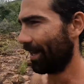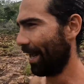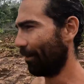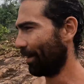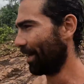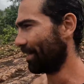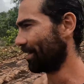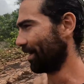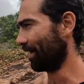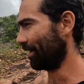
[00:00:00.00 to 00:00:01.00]
Now we need
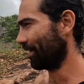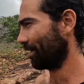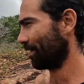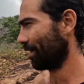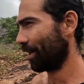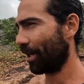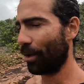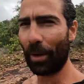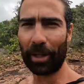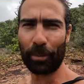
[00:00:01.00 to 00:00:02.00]
to
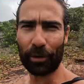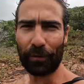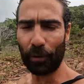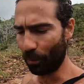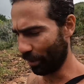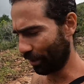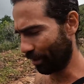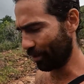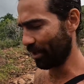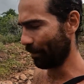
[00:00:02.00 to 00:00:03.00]
quickly put the footwork
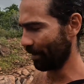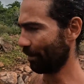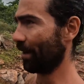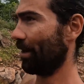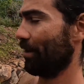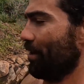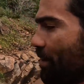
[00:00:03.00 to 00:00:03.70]
on, jump in the boat,